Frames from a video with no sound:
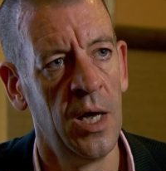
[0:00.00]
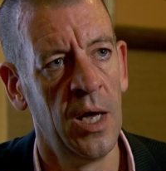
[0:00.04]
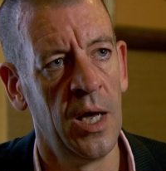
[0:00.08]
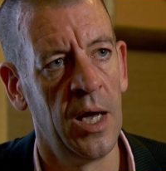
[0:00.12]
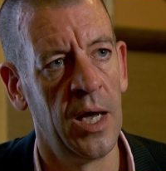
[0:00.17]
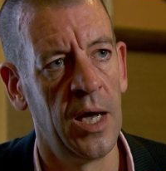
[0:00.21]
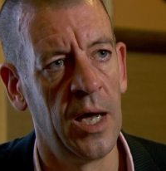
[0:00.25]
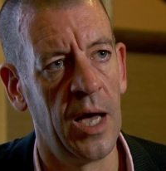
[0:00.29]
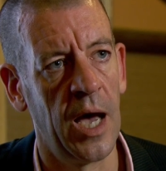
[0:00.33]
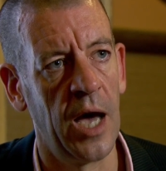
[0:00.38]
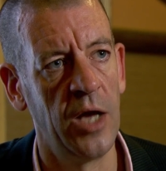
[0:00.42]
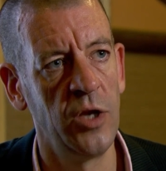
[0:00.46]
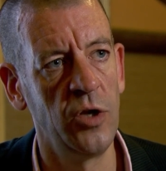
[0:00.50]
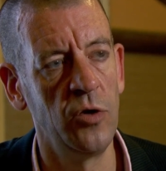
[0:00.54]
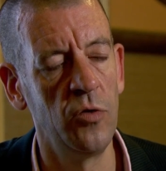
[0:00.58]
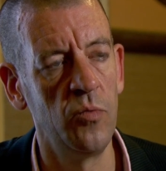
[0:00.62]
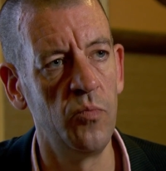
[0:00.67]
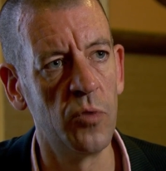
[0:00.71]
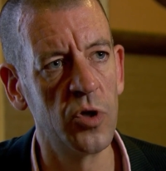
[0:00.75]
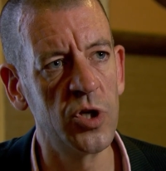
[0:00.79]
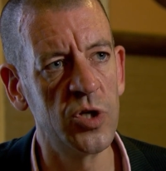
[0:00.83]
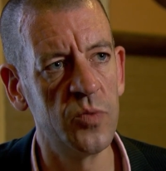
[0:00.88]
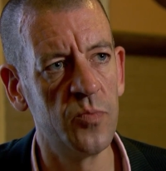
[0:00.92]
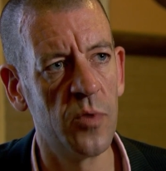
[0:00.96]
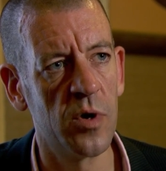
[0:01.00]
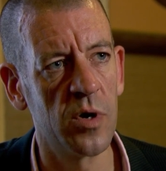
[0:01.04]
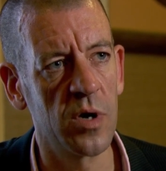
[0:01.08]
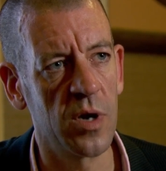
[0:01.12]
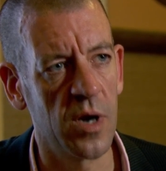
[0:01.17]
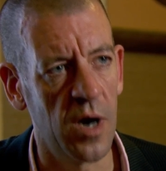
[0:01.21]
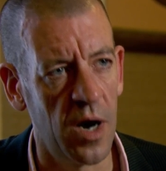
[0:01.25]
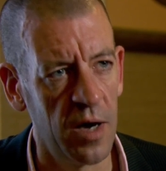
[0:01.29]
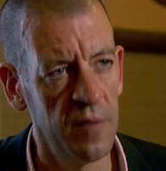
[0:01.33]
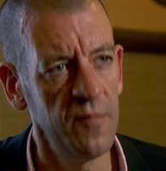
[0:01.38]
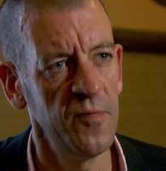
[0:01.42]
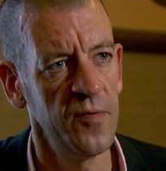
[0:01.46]
And you had much more
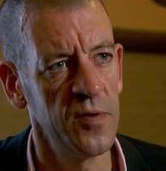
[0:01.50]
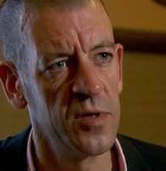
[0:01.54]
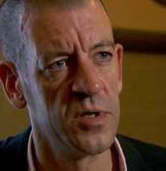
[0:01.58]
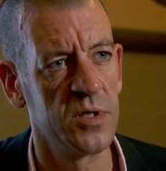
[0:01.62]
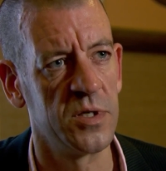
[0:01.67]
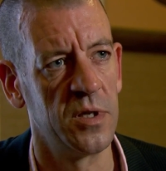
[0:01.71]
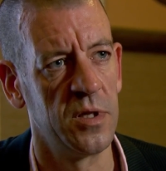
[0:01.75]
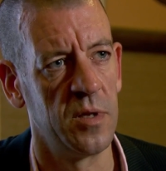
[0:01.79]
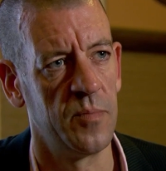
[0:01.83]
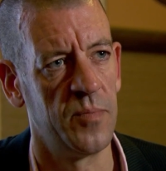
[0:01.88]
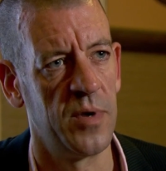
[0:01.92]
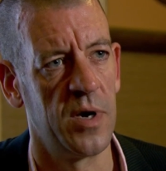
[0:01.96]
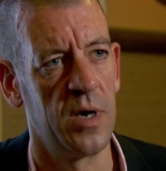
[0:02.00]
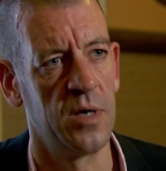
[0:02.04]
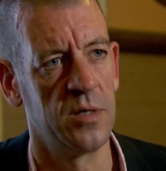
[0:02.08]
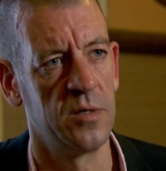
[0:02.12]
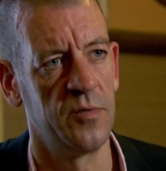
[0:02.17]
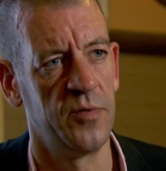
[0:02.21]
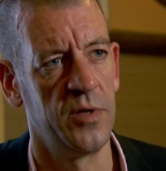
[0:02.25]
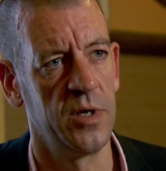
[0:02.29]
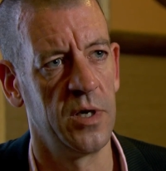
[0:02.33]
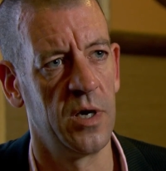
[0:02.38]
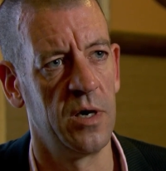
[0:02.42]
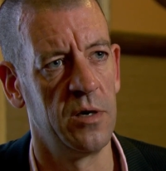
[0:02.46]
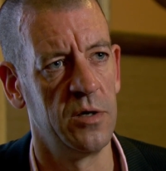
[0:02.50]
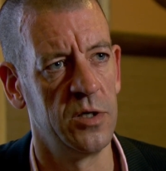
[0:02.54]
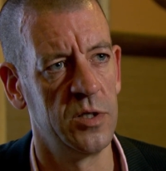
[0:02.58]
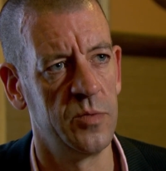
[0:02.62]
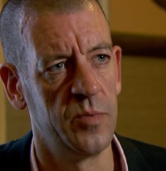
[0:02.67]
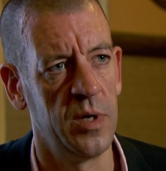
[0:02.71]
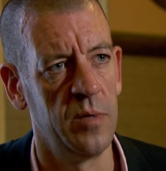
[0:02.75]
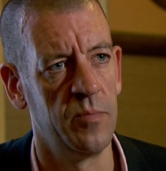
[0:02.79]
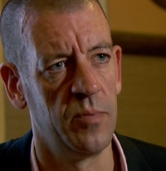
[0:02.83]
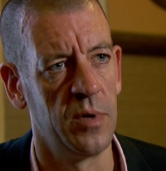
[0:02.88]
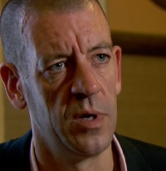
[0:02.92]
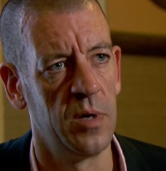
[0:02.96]
confidence on the part of the Irish
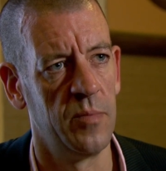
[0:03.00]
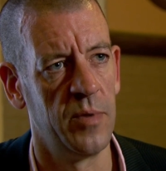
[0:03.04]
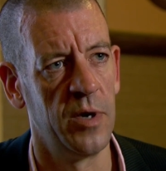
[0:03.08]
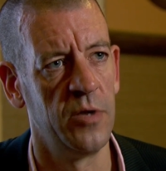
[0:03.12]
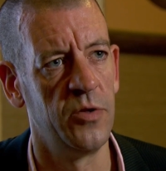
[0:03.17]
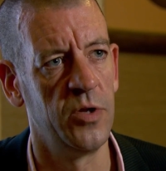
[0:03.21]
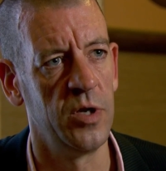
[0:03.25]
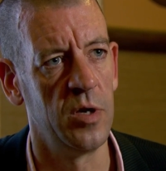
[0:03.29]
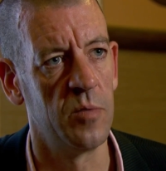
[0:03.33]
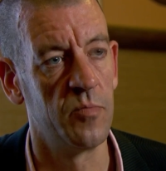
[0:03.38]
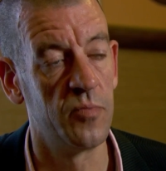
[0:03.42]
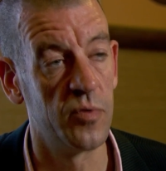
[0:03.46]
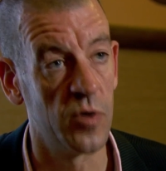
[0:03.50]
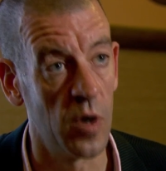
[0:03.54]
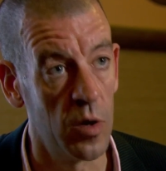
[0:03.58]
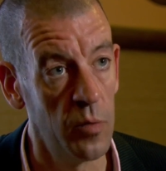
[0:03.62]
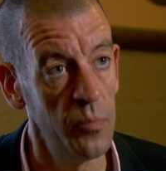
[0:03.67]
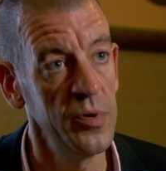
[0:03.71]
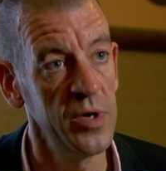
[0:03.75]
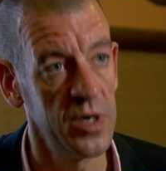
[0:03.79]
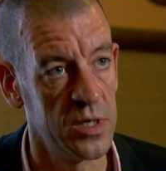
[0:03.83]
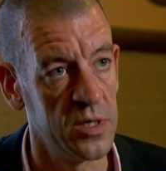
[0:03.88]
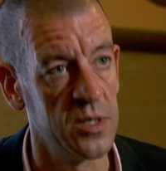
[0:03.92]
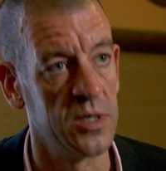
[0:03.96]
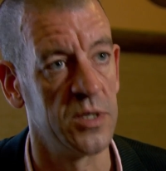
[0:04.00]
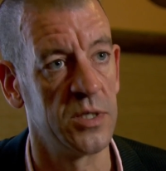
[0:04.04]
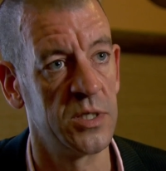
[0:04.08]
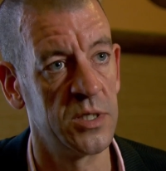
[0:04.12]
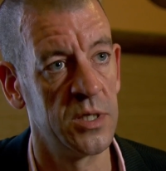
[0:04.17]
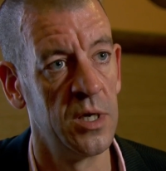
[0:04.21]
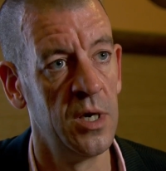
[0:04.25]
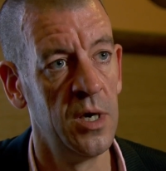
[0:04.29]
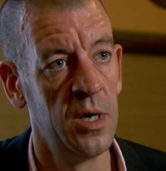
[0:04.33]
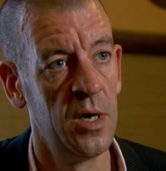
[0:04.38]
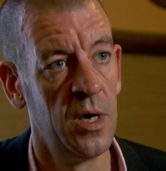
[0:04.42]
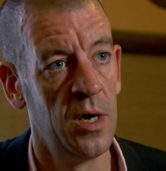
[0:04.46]
people about the appropriateness
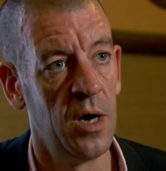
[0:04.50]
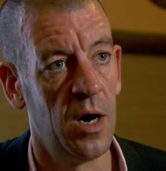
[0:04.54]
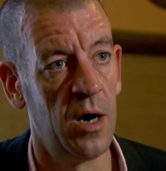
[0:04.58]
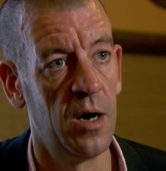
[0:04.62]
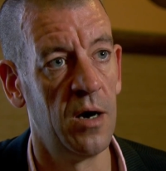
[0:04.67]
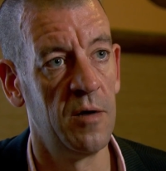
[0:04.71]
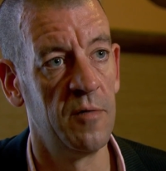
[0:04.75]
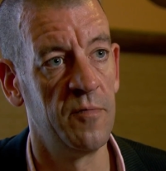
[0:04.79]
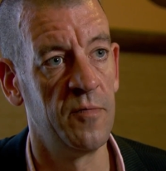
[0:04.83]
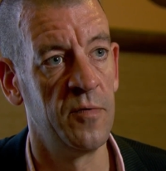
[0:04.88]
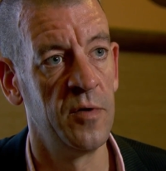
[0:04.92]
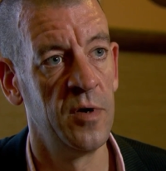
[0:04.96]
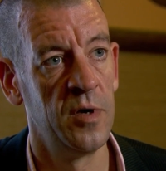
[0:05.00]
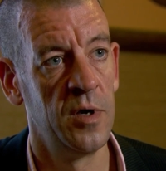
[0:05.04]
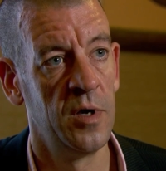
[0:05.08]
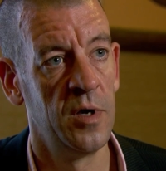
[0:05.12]
of